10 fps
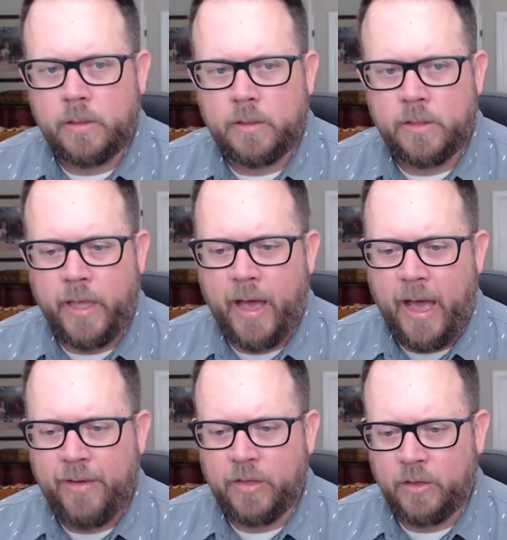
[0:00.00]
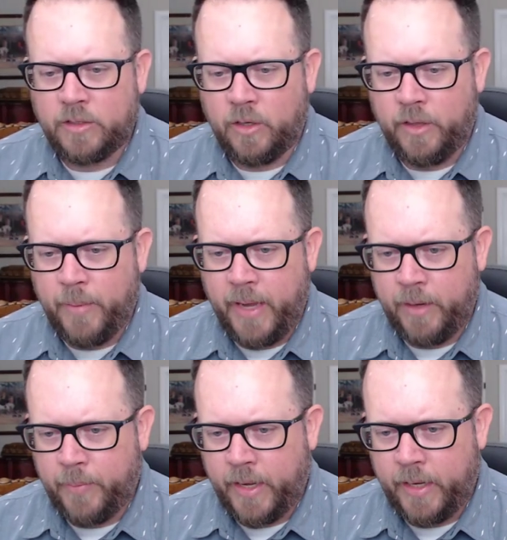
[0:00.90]
Yeah, I haven't looked on the
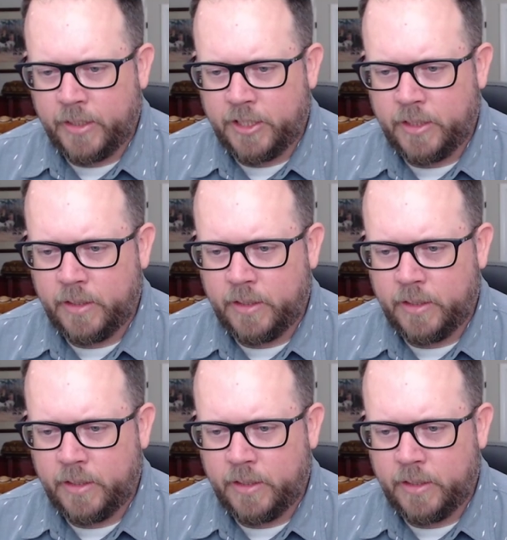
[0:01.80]
main page.